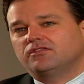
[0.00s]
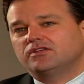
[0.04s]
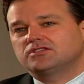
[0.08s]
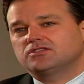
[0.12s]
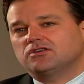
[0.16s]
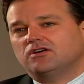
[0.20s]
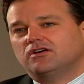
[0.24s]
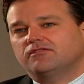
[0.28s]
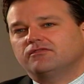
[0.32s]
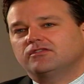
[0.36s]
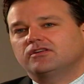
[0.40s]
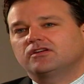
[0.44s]
It's
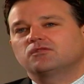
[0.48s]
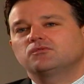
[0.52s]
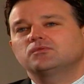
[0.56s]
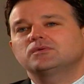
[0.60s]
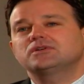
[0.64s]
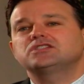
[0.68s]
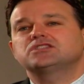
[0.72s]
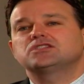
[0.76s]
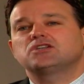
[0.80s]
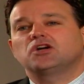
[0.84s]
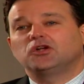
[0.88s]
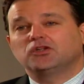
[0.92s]
often a
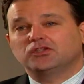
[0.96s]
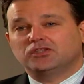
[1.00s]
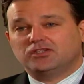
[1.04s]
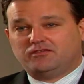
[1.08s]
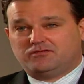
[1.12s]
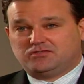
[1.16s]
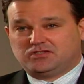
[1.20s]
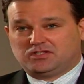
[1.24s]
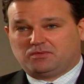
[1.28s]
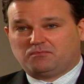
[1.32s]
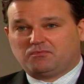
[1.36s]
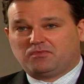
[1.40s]
result
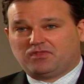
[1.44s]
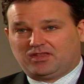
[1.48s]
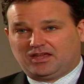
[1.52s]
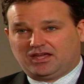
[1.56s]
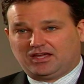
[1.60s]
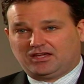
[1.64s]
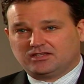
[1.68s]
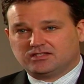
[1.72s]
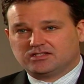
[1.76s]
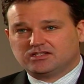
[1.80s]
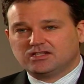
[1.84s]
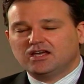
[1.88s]
of some
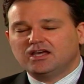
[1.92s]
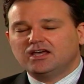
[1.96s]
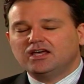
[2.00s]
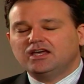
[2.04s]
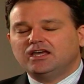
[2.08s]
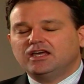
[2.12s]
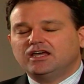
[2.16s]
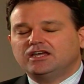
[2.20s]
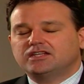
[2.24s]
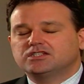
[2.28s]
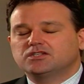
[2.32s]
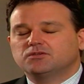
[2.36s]
things.
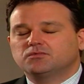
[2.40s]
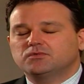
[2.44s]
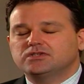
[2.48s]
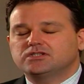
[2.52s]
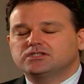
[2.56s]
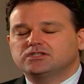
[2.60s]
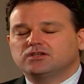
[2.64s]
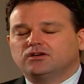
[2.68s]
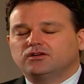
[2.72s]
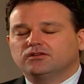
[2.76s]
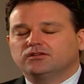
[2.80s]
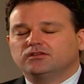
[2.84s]
It's a
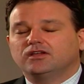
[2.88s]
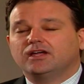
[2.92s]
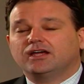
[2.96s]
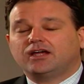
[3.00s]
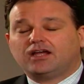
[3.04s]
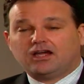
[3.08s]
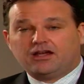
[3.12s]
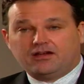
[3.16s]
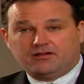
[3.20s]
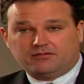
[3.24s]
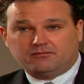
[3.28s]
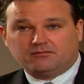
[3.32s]
result,
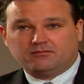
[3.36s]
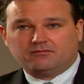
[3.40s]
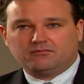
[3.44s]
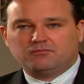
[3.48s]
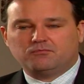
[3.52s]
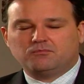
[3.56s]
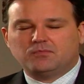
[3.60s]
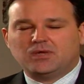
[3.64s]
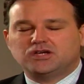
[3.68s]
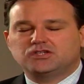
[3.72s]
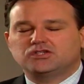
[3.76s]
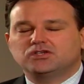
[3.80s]
like I
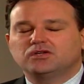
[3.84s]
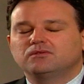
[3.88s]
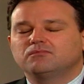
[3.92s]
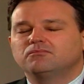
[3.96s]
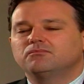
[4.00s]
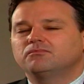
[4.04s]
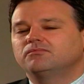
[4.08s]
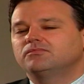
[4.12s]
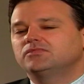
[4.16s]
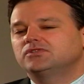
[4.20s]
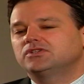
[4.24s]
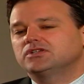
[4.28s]

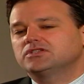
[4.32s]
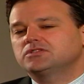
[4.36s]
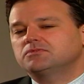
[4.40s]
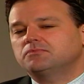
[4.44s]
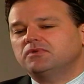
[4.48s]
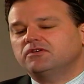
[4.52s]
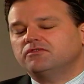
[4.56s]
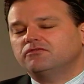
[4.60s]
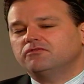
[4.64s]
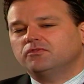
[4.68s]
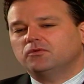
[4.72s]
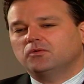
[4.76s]
mentioned just
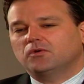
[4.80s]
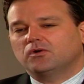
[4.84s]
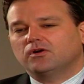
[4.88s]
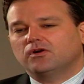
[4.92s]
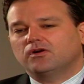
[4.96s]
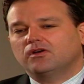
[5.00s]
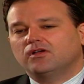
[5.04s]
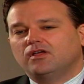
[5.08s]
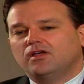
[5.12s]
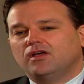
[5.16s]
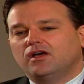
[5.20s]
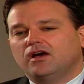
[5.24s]

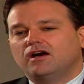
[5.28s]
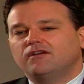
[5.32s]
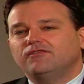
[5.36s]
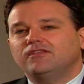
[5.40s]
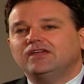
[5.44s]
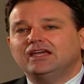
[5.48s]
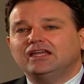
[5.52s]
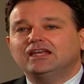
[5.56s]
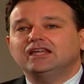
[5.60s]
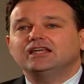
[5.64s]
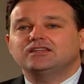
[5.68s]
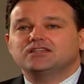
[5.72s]
before, of
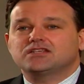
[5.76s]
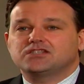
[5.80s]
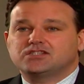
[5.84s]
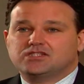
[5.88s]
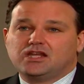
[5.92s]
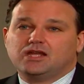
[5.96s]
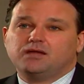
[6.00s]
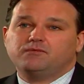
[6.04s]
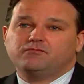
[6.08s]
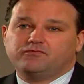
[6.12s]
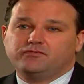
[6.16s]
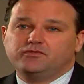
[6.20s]
eating the
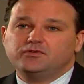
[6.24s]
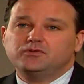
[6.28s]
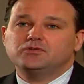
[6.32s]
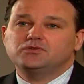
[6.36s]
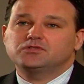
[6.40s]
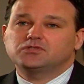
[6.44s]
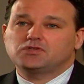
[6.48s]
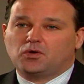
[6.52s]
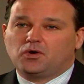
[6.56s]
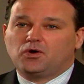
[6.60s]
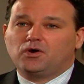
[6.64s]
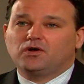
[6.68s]
same
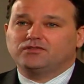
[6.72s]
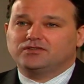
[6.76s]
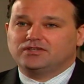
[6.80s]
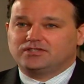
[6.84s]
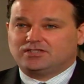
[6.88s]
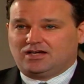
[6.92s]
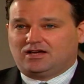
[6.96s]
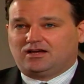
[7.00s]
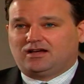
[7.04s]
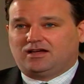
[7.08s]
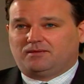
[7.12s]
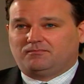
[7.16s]
foods all the
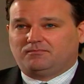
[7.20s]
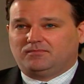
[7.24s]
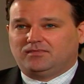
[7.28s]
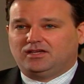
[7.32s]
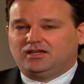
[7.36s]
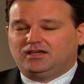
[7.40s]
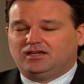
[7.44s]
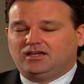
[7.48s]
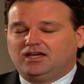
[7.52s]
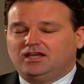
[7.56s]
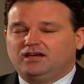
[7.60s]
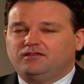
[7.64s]
time.
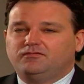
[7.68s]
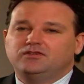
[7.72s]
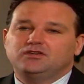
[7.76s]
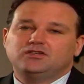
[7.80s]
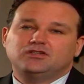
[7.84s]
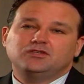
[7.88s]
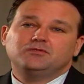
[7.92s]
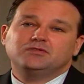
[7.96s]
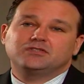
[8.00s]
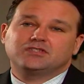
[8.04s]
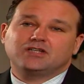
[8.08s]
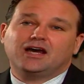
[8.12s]
And if you
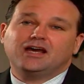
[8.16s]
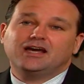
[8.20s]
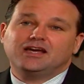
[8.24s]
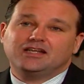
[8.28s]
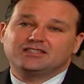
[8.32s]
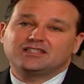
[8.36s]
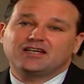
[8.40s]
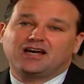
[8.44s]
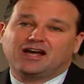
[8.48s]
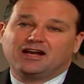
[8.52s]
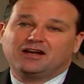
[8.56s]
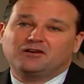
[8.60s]
do
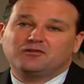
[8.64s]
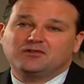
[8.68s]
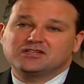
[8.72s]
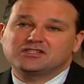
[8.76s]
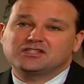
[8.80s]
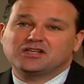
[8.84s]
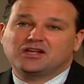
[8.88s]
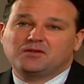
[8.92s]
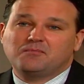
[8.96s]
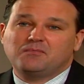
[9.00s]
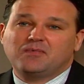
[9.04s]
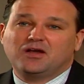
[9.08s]
diet
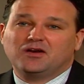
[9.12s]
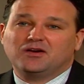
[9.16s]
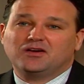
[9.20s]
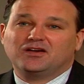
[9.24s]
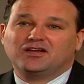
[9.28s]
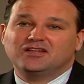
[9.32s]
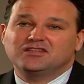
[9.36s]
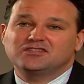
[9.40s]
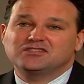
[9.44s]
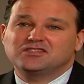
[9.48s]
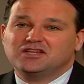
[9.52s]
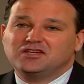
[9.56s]
diaries on
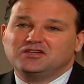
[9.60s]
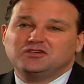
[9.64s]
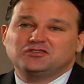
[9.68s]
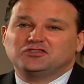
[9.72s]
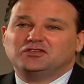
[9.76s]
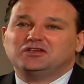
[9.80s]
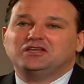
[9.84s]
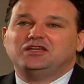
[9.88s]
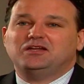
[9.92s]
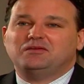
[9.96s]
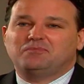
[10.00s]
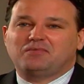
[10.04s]
Americans, they
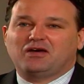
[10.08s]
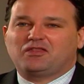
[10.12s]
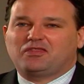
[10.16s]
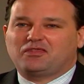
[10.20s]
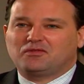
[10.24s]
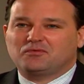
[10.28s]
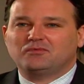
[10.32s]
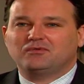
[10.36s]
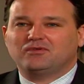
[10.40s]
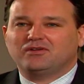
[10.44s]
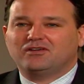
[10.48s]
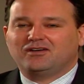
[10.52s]
usually eat about
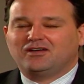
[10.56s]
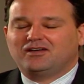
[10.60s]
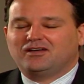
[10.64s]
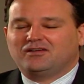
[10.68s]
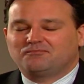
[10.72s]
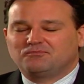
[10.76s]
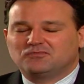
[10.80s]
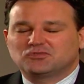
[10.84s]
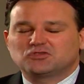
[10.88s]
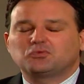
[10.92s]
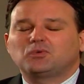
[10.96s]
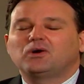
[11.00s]

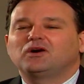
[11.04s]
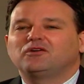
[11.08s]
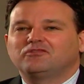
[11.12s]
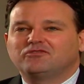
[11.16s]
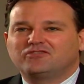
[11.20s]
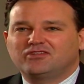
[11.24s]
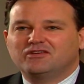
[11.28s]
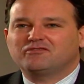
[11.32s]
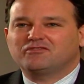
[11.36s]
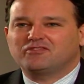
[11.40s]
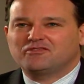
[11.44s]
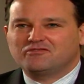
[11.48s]

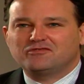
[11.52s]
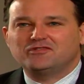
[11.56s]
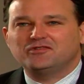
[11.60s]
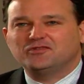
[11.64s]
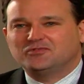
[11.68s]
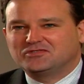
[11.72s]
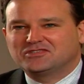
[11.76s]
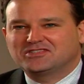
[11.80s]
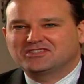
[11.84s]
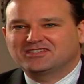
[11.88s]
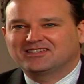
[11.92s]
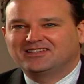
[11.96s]
12 different
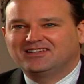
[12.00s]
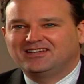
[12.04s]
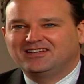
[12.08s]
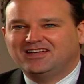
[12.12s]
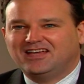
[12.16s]
foods.